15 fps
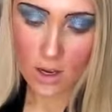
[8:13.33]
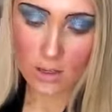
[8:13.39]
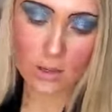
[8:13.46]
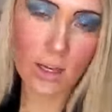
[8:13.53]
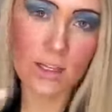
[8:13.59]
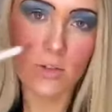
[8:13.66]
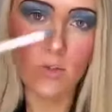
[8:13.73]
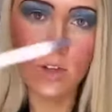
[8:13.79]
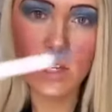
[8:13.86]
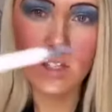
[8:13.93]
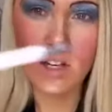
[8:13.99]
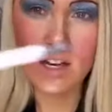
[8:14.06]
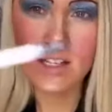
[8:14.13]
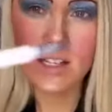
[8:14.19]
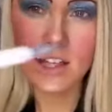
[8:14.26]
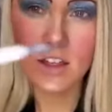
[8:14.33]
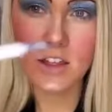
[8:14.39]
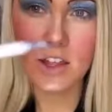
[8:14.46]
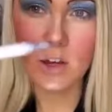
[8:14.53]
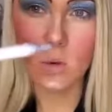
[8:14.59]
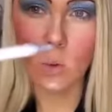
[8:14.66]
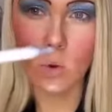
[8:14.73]
And it has a really nice
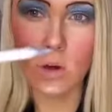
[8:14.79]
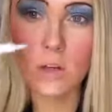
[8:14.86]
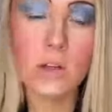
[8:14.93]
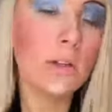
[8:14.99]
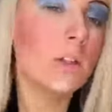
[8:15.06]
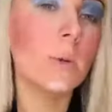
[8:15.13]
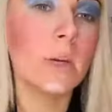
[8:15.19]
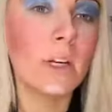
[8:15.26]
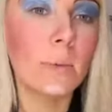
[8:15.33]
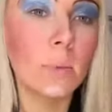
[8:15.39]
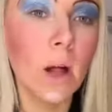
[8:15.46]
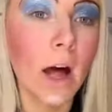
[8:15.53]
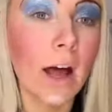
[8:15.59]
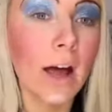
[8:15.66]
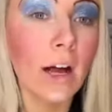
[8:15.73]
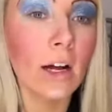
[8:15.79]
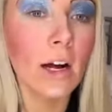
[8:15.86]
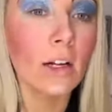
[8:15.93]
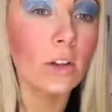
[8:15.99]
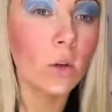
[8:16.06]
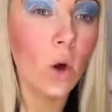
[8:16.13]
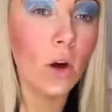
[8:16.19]
thick one, so we can apply
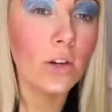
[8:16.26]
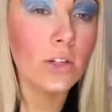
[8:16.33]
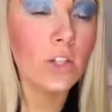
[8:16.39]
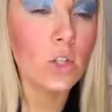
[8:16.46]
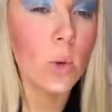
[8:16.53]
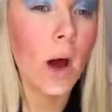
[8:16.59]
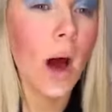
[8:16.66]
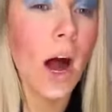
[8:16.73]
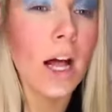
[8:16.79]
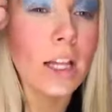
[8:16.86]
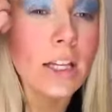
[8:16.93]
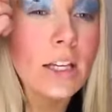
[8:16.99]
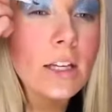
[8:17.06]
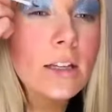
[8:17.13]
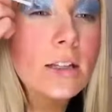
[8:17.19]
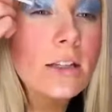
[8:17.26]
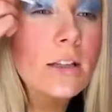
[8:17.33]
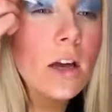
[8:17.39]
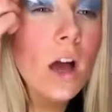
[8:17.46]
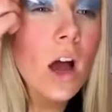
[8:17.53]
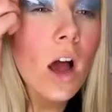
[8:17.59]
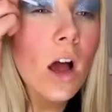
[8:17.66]
a lot to our
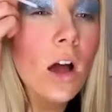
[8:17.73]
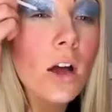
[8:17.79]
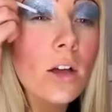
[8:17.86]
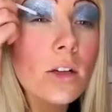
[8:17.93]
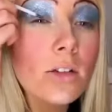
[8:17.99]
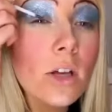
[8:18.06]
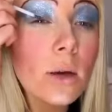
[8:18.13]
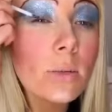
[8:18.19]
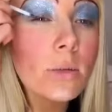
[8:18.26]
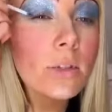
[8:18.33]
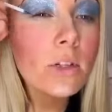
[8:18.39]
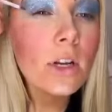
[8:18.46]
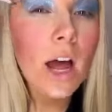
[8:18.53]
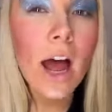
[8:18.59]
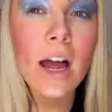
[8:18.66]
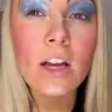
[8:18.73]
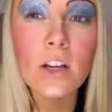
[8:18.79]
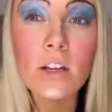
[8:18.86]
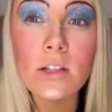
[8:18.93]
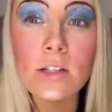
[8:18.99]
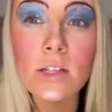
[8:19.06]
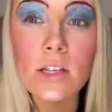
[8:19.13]
eyelids. So I'm just going to
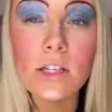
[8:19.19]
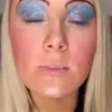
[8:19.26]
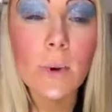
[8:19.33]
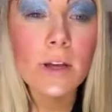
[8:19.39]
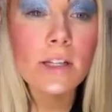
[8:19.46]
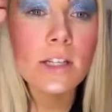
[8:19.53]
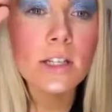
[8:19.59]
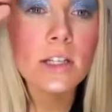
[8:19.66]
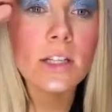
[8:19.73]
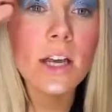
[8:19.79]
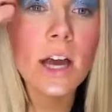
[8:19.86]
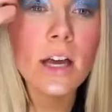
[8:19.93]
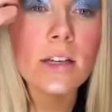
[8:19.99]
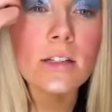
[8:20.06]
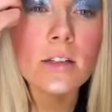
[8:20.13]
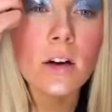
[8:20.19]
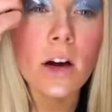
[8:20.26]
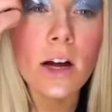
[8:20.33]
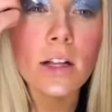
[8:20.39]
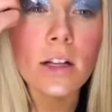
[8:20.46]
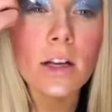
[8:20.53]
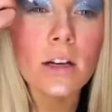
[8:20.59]
use this basically as an
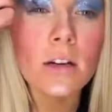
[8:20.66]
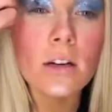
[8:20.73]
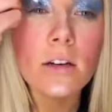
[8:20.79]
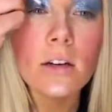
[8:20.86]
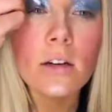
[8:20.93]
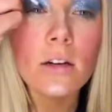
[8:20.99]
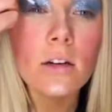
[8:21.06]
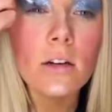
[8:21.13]
eyeliner.